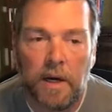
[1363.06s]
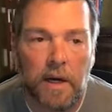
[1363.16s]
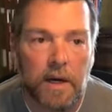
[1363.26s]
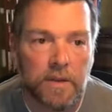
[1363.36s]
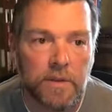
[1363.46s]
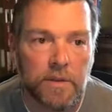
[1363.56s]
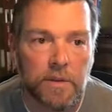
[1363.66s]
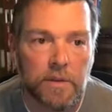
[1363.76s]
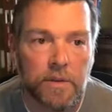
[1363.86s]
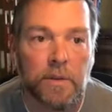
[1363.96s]
uh,
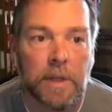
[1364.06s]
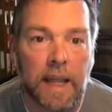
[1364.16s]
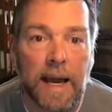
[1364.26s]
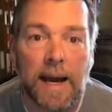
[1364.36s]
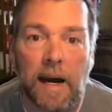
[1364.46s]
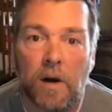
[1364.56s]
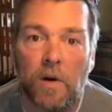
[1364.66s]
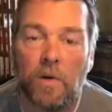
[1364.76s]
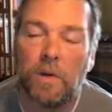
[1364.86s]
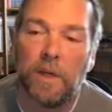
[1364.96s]
to, to
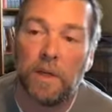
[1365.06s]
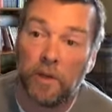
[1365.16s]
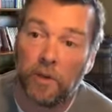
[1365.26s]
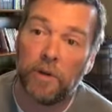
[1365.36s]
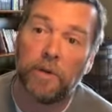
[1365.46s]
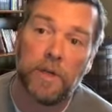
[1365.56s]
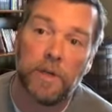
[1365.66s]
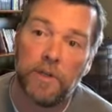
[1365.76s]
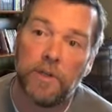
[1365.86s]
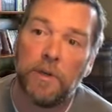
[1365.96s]
allow and
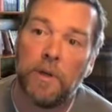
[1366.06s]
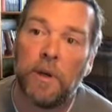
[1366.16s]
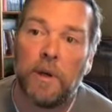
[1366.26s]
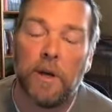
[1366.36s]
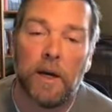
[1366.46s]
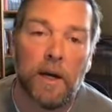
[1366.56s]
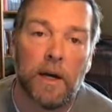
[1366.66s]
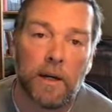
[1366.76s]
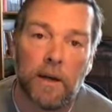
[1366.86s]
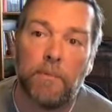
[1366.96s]
encourage
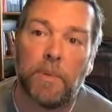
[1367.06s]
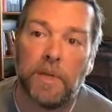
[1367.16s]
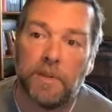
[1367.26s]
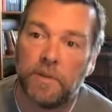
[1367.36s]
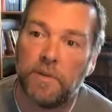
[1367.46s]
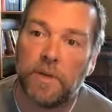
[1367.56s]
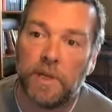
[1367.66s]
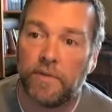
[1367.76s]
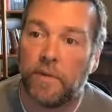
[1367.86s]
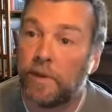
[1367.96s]
uh, companies to
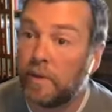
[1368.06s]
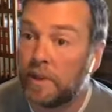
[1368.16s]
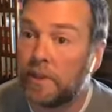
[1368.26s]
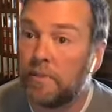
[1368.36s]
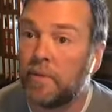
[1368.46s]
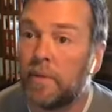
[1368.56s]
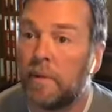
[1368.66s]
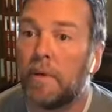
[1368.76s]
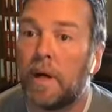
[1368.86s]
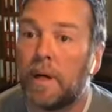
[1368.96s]
transfer ownership to
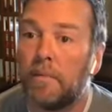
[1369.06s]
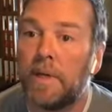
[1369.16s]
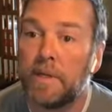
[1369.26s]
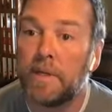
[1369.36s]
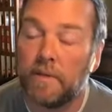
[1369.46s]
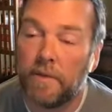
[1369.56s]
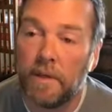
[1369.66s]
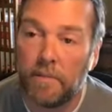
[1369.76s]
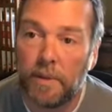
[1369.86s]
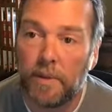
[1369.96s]
a broader base of
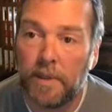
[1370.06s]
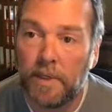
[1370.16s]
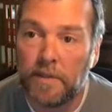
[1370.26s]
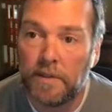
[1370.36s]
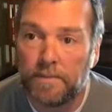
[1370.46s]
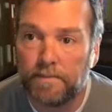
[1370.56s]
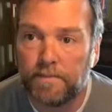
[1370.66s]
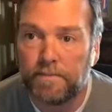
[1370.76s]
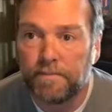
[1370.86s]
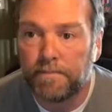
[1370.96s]
the employees.
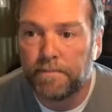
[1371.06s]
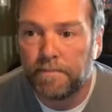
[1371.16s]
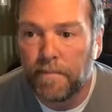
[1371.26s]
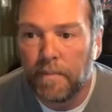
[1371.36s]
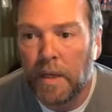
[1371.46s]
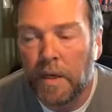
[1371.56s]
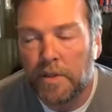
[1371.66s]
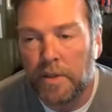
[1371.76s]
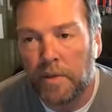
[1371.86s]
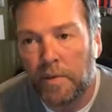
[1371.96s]

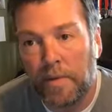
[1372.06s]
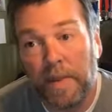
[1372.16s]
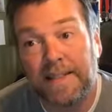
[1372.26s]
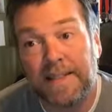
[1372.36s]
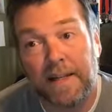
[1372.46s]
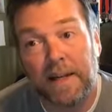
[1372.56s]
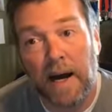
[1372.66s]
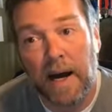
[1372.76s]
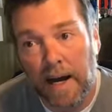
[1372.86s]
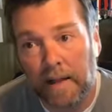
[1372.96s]
So that's it at
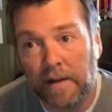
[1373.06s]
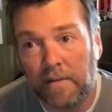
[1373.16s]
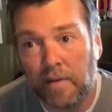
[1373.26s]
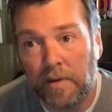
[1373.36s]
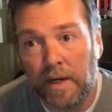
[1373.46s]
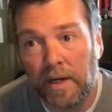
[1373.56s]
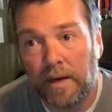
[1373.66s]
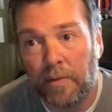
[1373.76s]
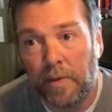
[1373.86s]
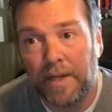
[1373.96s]
a high level. Uh,
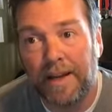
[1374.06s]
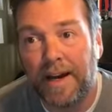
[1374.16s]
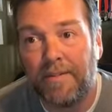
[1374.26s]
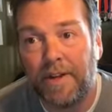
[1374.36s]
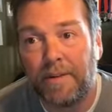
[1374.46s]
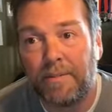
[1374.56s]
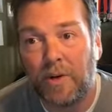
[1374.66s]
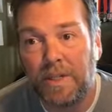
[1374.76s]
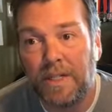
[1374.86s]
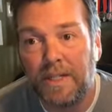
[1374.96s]
we can dive into
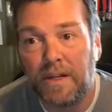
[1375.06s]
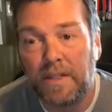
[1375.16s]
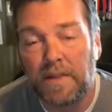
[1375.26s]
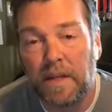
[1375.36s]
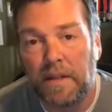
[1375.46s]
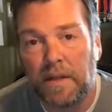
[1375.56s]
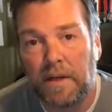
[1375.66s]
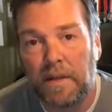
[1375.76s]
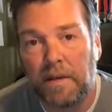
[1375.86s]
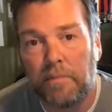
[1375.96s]
more details. I think
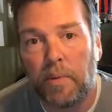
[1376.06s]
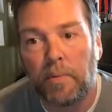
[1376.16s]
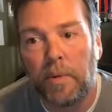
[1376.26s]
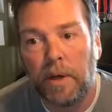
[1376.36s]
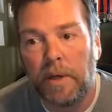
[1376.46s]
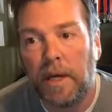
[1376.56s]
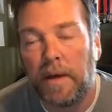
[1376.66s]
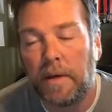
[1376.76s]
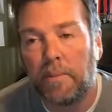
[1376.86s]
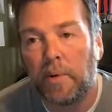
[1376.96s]
that the, yeah.
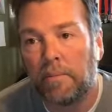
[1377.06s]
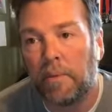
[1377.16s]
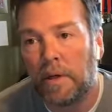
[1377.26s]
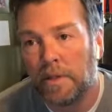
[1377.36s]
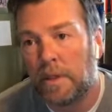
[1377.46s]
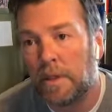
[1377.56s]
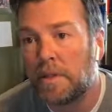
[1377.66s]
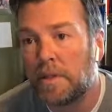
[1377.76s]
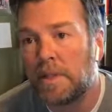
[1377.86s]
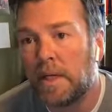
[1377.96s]
yeah, the important parts to
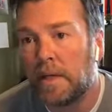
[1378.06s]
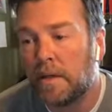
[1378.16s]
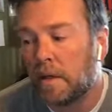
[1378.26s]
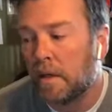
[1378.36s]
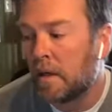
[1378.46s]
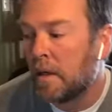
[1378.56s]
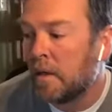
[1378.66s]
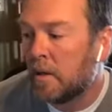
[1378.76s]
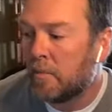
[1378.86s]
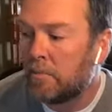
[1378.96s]
understand are
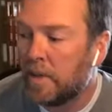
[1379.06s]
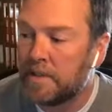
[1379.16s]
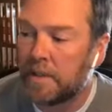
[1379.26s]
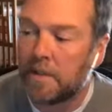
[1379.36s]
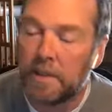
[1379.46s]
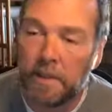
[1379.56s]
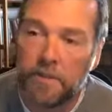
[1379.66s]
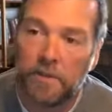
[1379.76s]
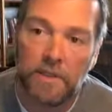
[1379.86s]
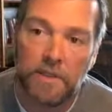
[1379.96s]
basically a
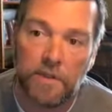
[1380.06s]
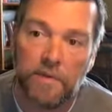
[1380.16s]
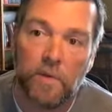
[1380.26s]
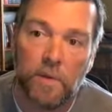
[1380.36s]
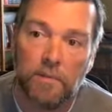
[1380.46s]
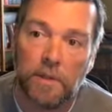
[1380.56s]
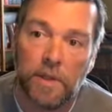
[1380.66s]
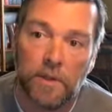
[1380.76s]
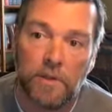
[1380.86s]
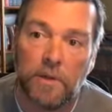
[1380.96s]
trust is formed,
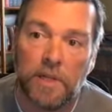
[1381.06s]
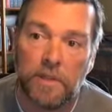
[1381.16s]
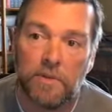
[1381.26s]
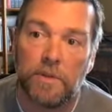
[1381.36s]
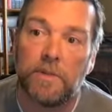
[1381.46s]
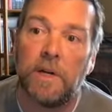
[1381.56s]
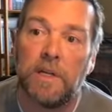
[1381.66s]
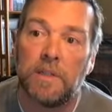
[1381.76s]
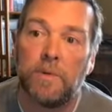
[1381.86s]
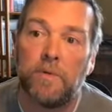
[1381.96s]
and the trust is
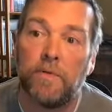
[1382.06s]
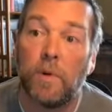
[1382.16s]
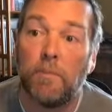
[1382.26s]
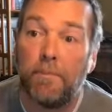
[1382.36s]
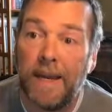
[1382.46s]
responsible for